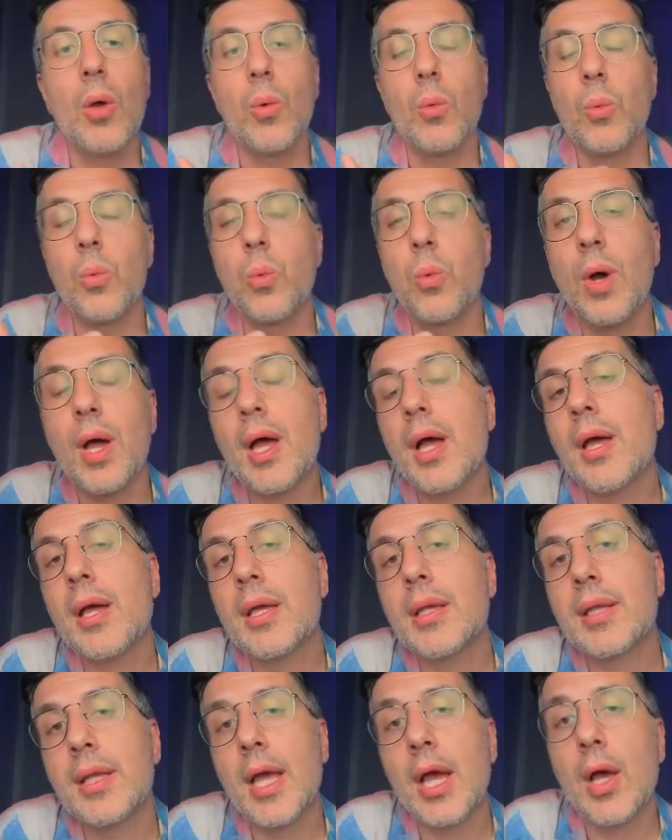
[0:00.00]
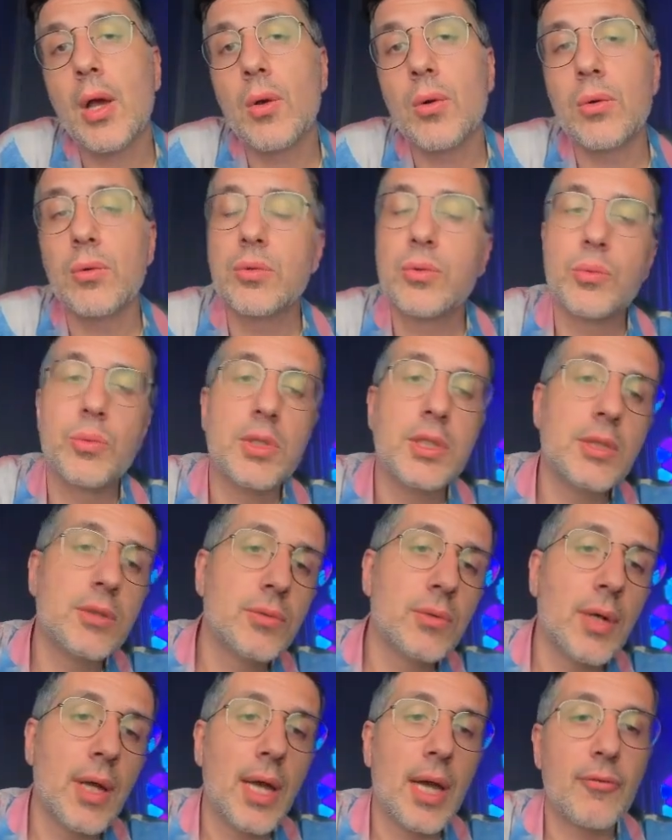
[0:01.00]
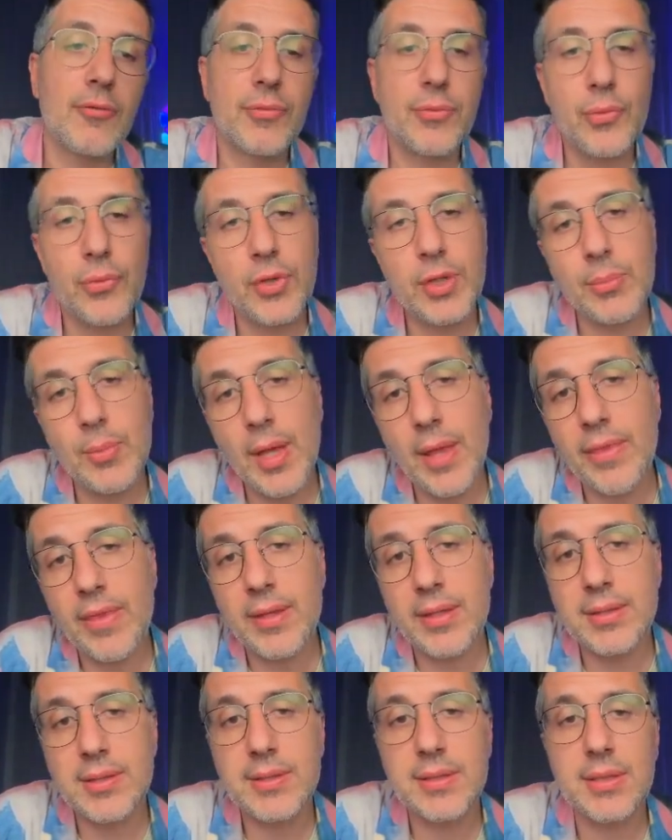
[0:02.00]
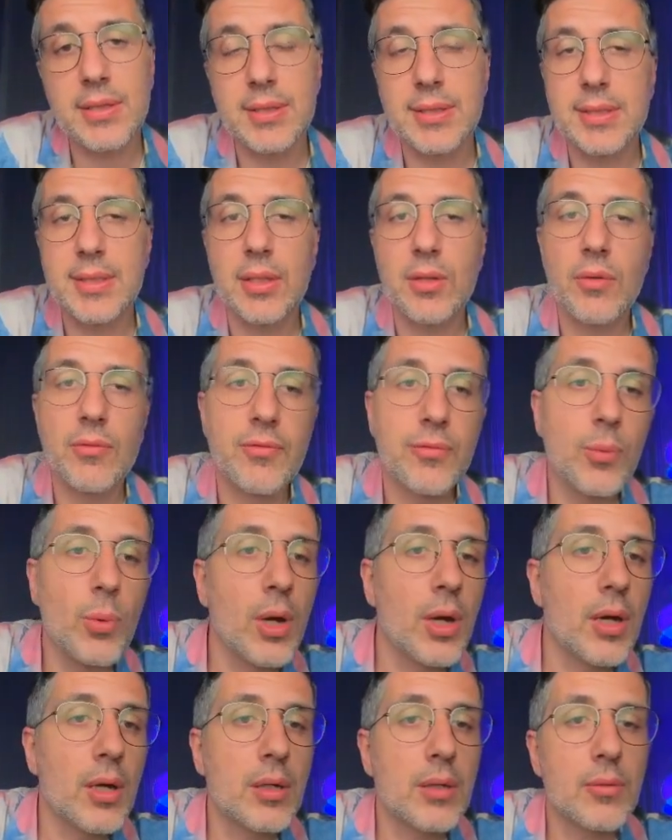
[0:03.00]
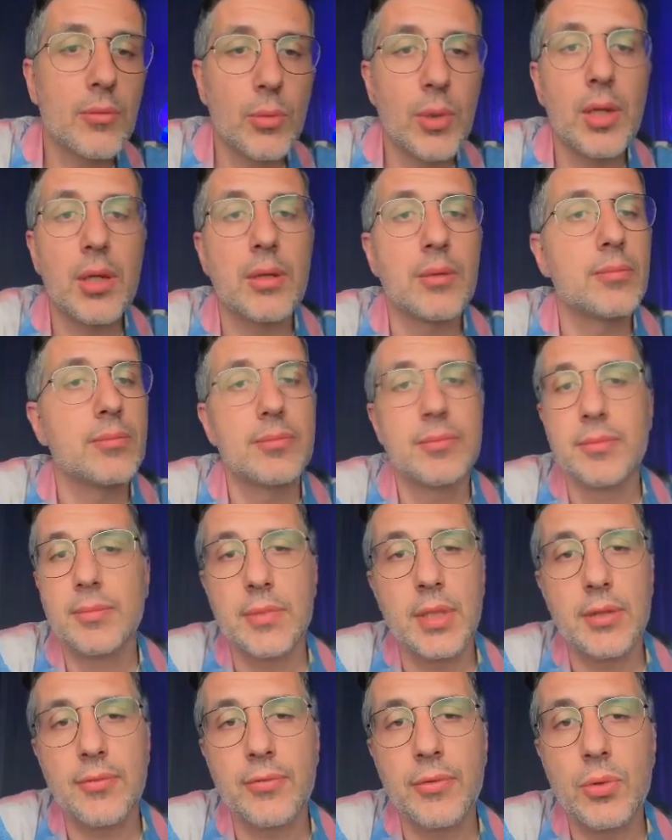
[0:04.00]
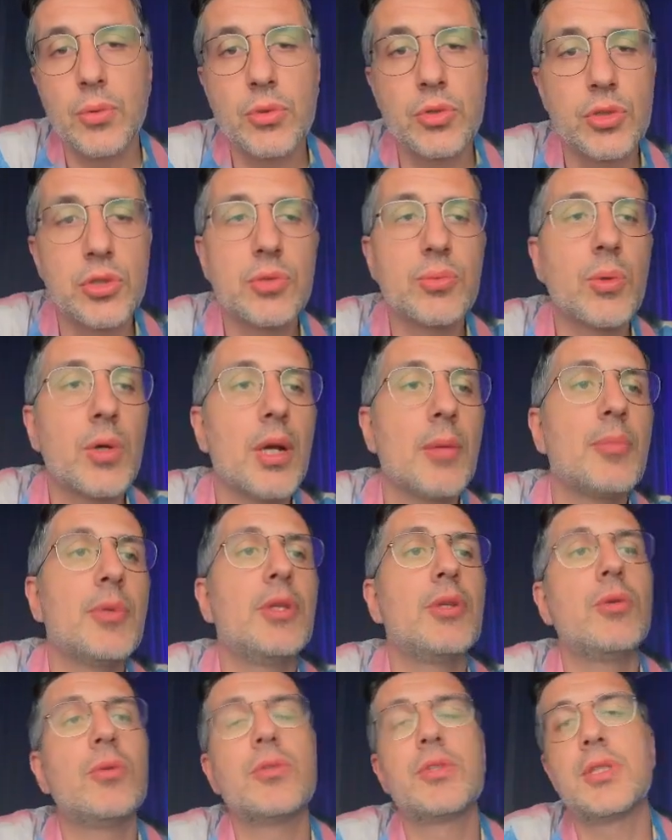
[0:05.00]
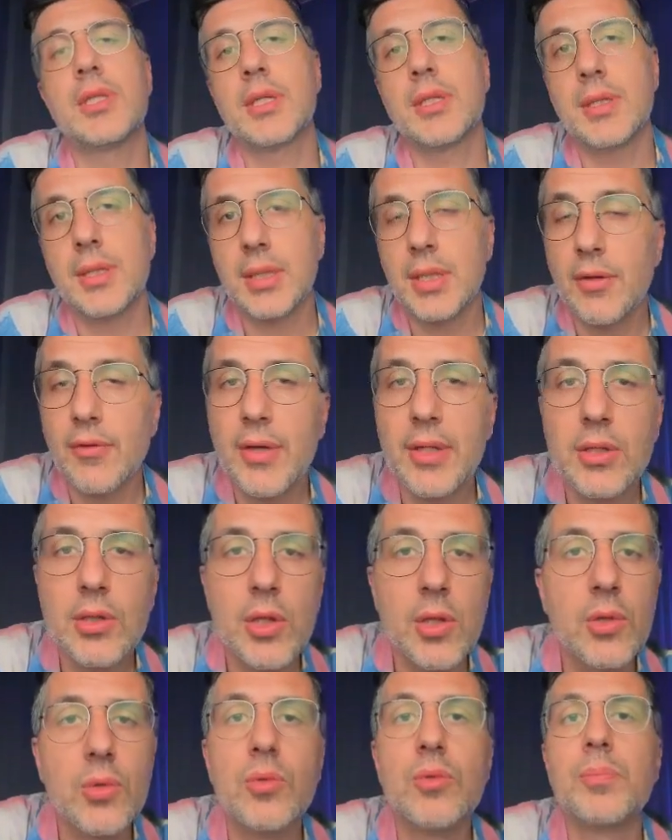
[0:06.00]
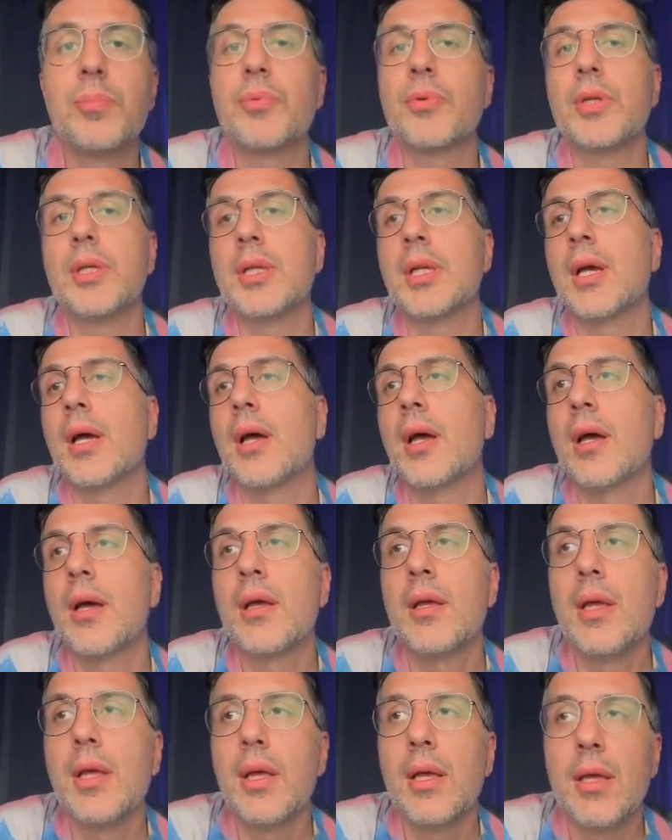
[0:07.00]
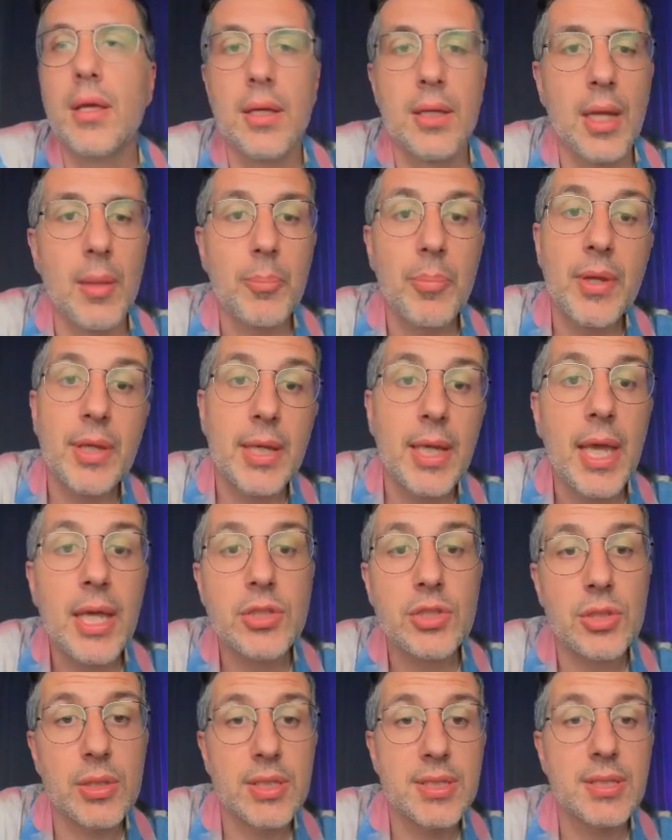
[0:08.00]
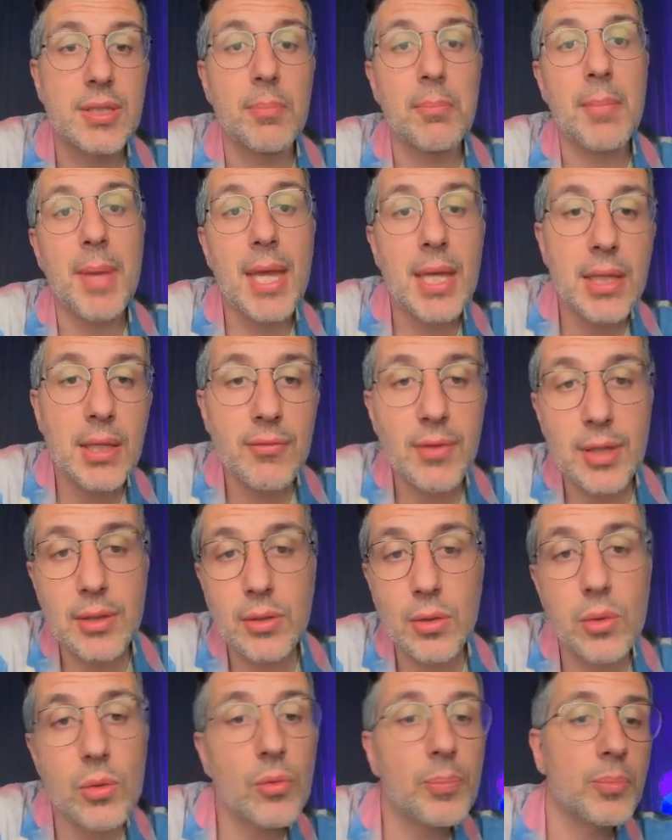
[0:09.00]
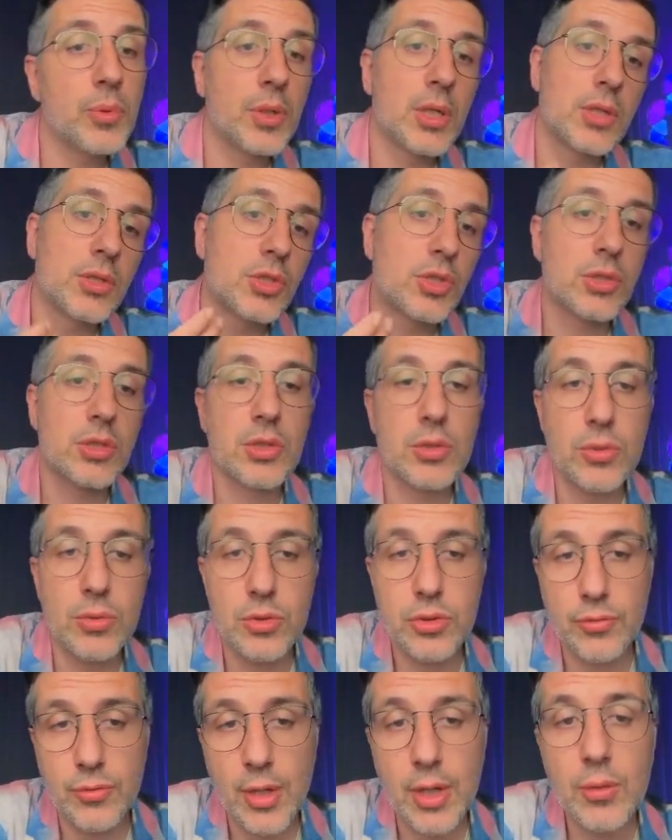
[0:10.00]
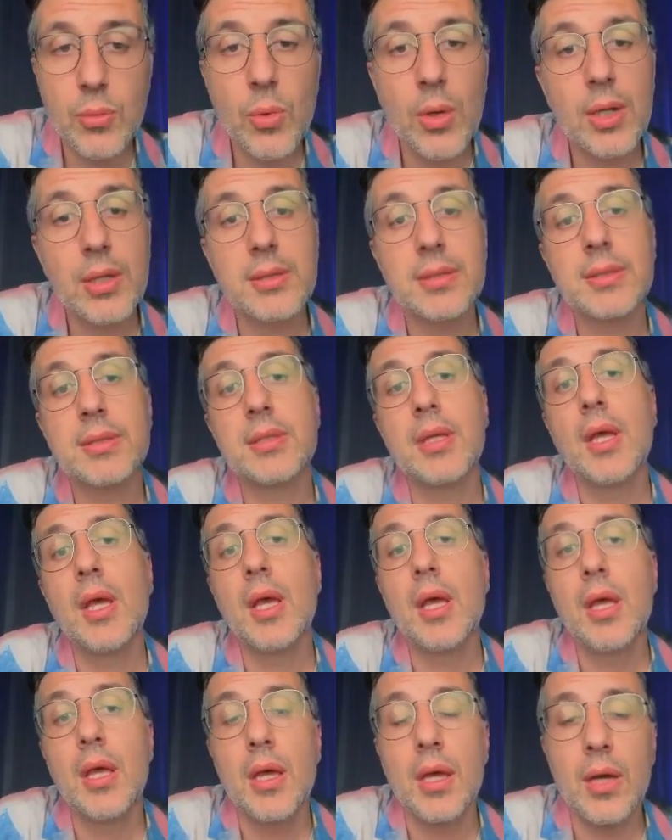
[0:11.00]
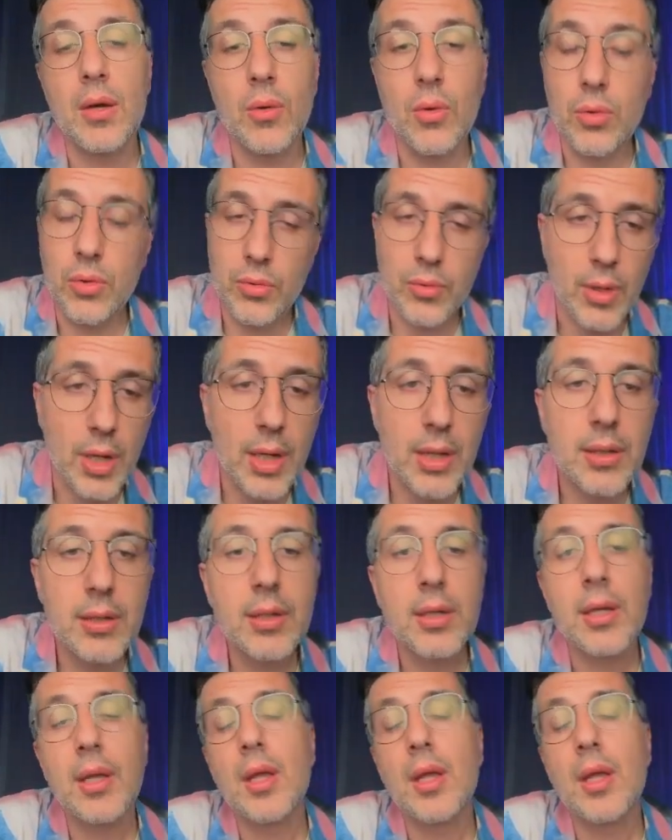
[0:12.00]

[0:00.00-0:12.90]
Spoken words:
Why now do we need to have three methods instead of one? Well, if you just want to be using the event loop in an application as the main event loop, you can just use run once or run.